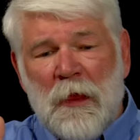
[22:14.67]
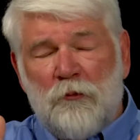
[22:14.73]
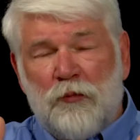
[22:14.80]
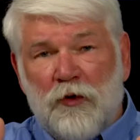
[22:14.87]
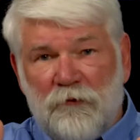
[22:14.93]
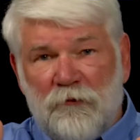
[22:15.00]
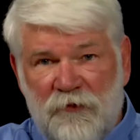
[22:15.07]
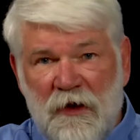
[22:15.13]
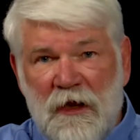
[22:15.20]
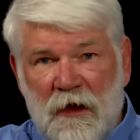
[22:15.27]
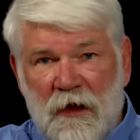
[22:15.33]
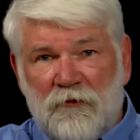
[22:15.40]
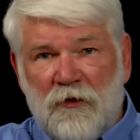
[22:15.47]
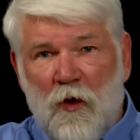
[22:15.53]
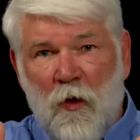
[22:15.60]

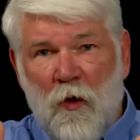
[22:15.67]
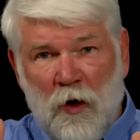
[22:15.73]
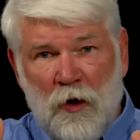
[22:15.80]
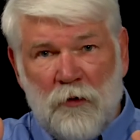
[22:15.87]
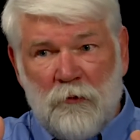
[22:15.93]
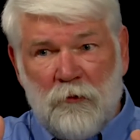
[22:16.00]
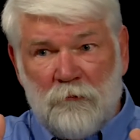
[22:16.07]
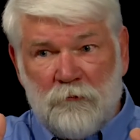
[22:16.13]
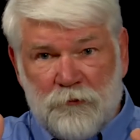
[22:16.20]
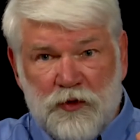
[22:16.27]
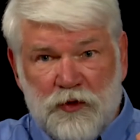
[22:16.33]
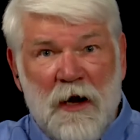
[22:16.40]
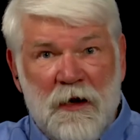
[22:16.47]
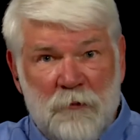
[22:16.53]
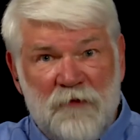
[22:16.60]
prevent or
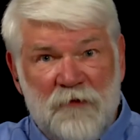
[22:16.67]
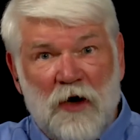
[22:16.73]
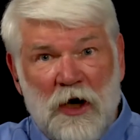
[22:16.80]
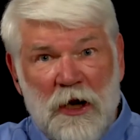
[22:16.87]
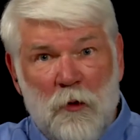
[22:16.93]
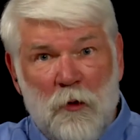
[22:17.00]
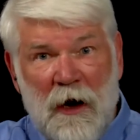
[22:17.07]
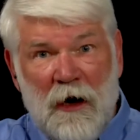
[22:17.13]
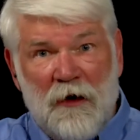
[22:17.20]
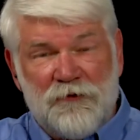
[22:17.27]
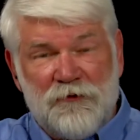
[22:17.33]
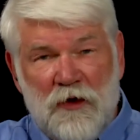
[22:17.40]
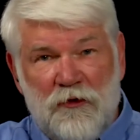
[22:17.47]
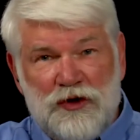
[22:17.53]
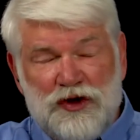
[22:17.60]
trying to be very aware of
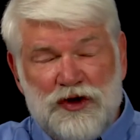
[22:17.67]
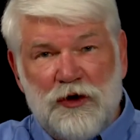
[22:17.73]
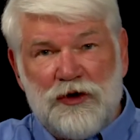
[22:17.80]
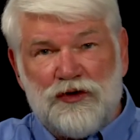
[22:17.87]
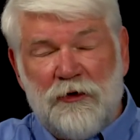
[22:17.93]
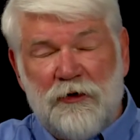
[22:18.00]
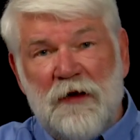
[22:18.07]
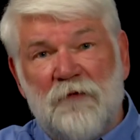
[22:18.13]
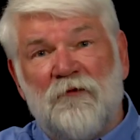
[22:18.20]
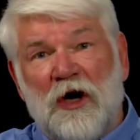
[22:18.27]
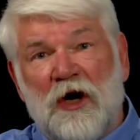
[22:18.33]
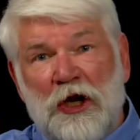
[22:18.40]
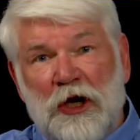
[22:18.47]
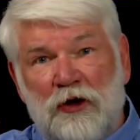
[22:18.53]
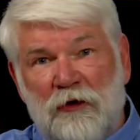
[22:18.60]
so that you can treat it
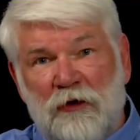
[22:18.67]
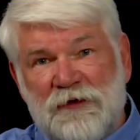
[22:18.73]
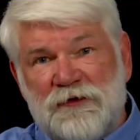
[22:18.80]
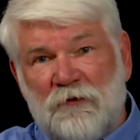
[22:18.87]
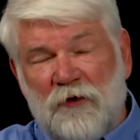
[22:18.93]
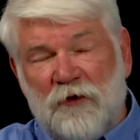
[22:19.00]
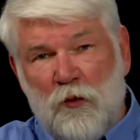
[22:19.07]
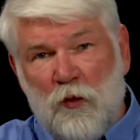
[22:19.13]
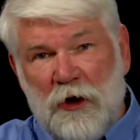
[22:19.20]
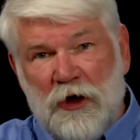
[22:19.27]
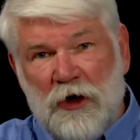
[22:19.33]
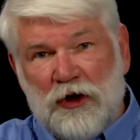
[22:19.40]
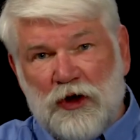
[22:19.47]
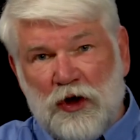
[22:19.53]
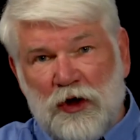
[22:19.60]
very aggressively when
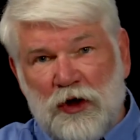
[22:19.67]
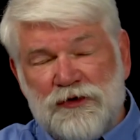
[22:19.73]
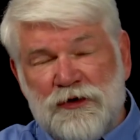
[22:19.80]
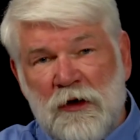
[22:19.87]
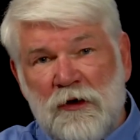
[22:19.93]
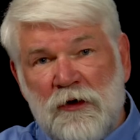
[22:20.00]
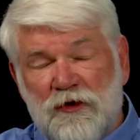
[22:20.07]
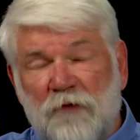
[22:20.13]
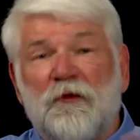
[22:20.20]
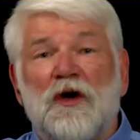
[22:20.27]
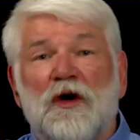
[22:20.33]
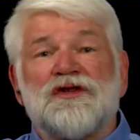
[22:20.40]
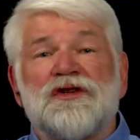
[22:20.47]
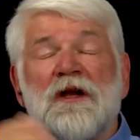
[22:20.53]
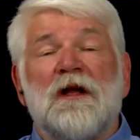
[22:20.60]
it occurs. So
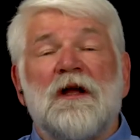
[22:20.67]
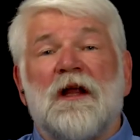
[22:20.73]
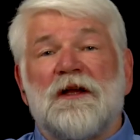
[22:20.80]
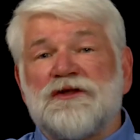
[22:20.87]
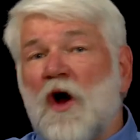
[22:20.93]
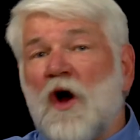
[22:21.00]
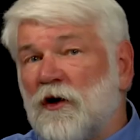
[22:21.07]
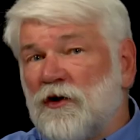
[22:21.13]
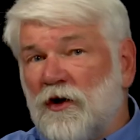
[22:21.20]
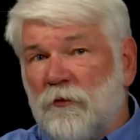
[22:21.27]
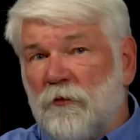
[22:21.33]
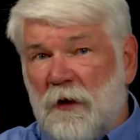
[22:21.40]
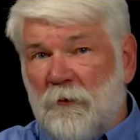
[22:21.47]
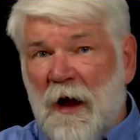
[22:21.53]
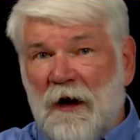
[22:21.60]
first, let's talk a
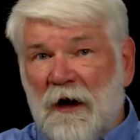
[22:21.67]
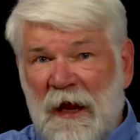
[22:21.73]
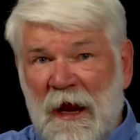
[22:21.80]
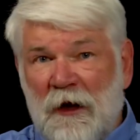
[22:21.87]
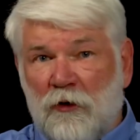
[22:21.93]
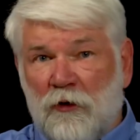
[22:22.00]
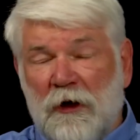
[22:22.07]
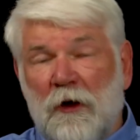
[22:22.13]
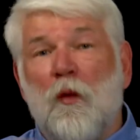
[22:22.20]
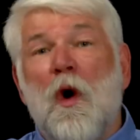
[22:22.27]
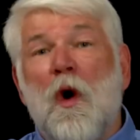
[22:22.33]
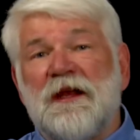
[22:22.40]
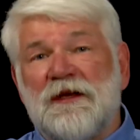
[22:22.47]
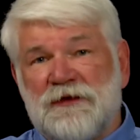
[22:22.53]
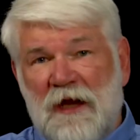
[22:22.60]
little bit about gangrene.
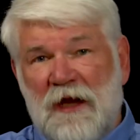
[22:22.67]
What is